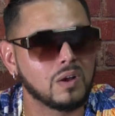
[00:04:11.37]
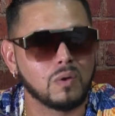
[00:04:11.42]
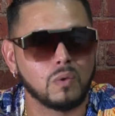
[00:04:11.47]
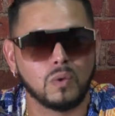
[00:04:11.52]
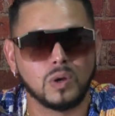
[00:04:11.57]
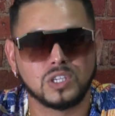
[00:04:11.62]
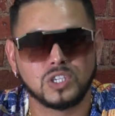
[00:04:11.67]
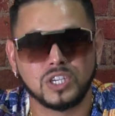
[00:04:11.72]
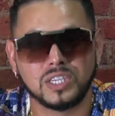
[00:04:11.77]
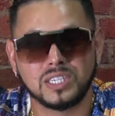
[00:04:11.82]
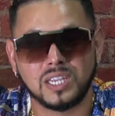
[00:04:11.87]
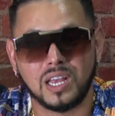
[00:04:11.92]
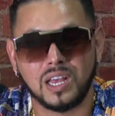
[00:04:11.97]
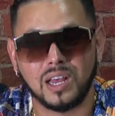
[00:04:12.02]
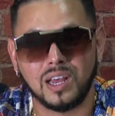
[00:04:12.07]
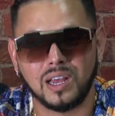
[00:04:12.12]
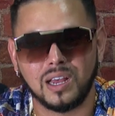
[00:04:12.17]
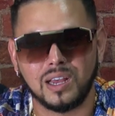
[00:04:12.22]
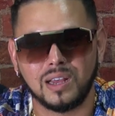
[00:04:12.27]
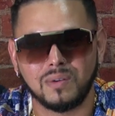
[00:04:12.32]
which is a
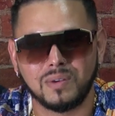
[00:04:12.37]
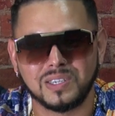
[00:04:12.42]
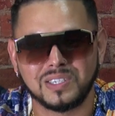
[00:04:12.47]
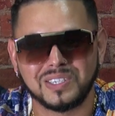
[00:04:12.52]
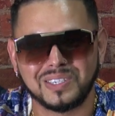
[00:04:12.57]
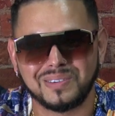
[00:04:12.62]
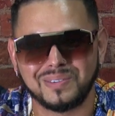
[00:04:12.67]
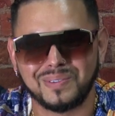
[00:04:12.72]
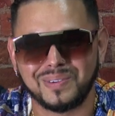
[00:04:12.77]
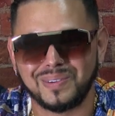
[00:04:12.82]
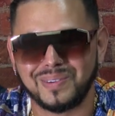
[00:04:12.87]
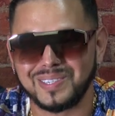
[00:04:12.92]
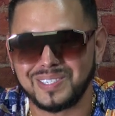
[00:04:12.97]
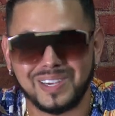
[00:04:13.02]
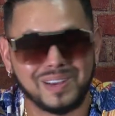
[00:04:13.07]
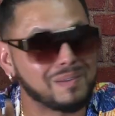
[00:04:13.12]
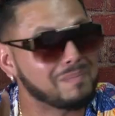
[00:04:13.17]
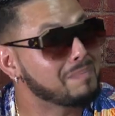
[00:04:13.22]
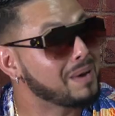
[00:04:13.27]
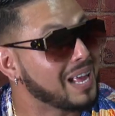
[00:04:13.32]
uh, which which
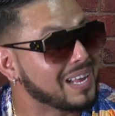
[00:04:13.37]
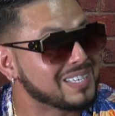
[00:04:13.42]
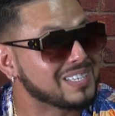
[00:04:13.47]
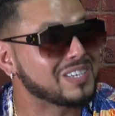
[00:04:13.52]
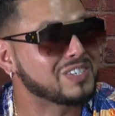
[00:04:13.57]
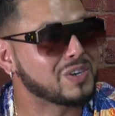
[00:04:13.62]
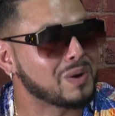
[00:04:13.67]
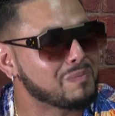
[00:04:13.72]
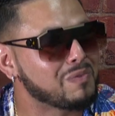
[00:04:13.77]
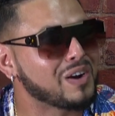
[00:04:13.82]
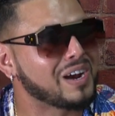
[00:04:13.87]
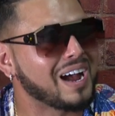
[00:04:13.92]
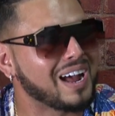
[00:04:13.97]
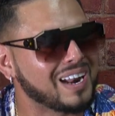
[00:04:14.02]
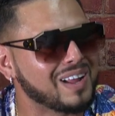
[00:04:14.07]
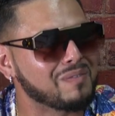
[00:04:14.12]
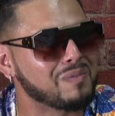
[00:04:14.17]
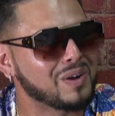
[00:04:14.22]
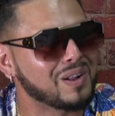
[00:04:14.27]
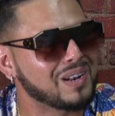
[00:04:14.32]
I'm planning to drop for
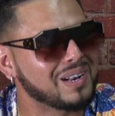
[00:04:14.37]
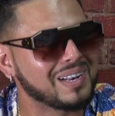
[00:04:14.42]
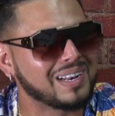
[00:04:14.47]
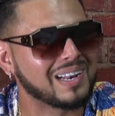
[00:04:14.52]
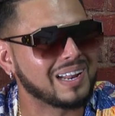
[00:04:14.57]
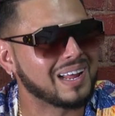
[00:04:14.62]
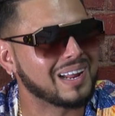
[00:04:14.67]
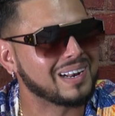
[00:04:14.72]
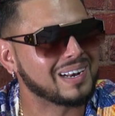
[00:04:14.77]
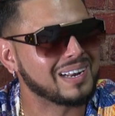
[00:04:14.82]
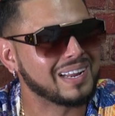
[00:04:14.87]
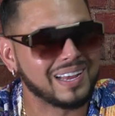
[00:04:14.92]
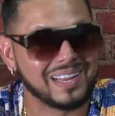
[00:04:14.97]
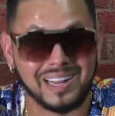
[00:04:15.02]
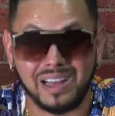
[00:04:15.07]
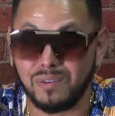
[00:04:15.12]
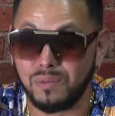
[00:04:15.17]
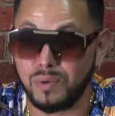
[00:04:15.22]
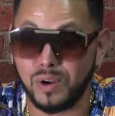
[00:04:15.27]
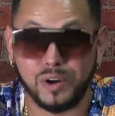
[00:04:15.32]
Carnival. Nice.
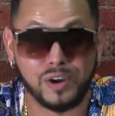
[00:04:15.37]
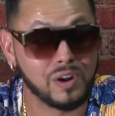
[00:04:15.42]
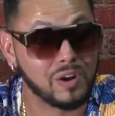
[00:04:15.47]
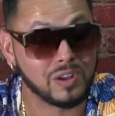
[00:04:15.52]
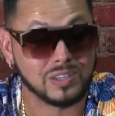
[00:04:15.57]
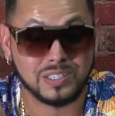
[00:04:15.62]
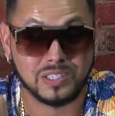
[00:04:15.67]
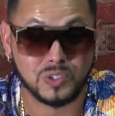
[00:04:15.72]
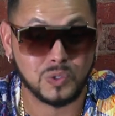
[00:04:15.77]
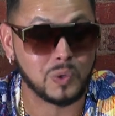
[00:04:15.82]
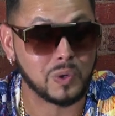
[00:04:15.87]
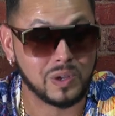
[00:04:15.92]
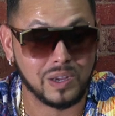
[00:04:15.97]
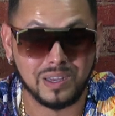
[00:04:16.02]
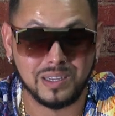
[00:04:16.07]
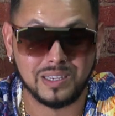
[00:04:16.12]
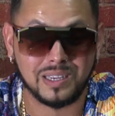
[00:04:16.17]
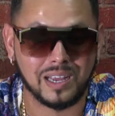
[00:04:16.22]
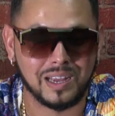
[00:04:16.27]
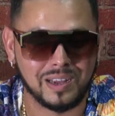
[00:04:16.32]
Yeah, very hot
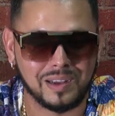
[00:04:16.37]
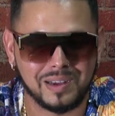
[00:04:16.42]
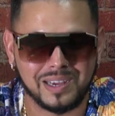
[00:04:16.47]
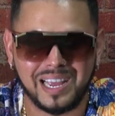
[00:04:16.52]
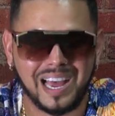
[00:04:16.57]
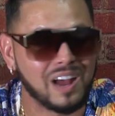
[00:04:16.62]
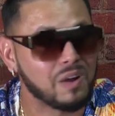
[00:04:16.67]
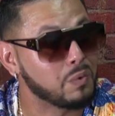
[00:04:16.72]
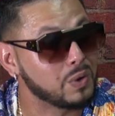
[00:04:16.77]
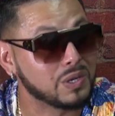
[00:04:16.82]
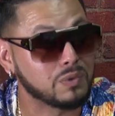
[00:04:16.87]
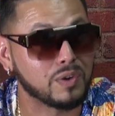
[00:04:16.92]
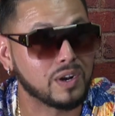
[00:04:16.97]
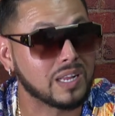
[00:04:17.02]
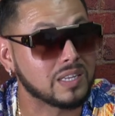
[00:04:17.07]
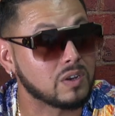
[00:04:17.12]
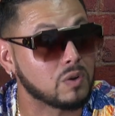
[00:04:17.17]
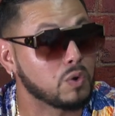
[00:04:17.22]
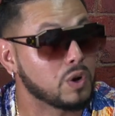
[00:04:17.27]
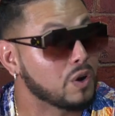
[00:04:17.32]
soca. Uh, can't wait for
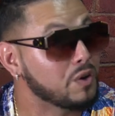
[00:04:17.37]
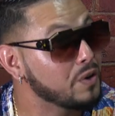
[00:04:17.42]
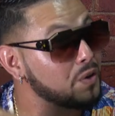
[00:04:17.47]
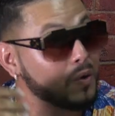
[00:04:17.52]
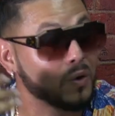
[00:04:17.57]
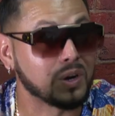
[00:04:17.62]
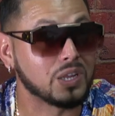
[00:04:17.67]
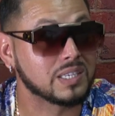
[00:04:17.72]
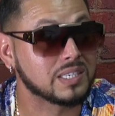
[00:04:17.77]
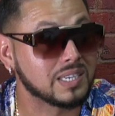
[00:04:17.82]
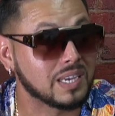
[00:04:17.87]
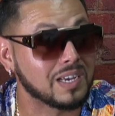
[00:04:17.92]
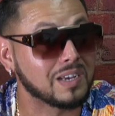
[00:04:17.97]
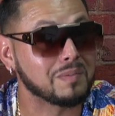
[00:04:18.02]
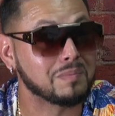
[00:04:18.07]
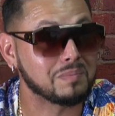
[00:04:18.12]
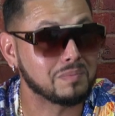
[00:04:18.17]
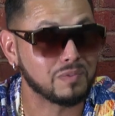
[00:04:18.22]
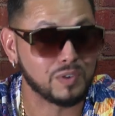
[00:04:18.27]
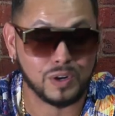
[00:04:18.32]
that. I'm gonna record it
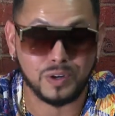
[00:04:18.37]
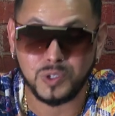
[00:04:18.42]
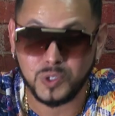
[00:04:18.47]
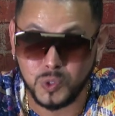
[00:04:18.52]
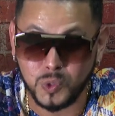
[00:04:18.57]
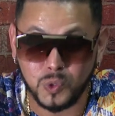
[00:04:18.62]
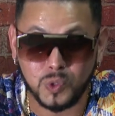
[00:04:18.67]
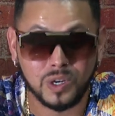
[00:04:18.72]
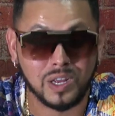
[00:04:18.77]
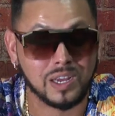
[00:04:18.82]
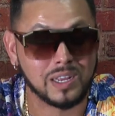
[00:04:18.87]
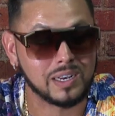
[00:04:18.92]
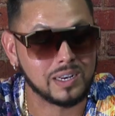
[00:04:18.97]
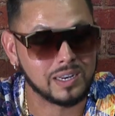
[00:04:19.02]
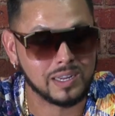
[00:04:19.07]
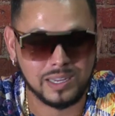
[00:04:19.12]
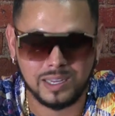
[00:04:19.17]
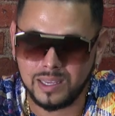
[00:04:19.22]
um, very soon, and